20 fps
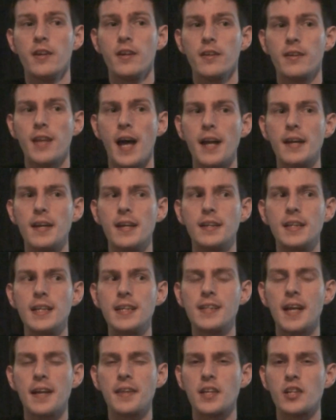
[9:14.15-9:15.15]
That at
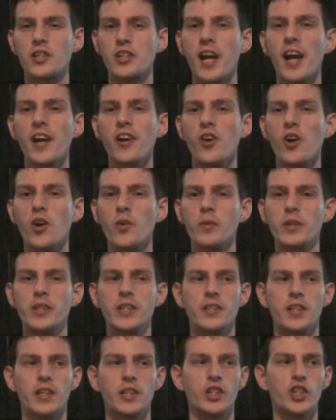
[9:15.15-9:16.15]
least had the Shagohod, which
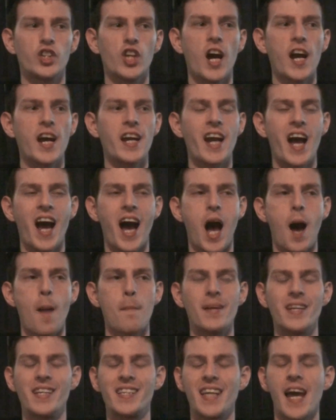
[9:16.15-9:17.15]
is a giant
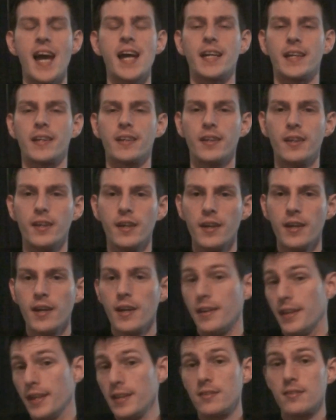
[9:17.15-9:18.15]
armoured tank.
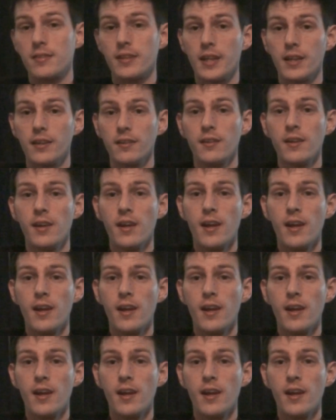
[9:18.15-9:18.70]
This thing,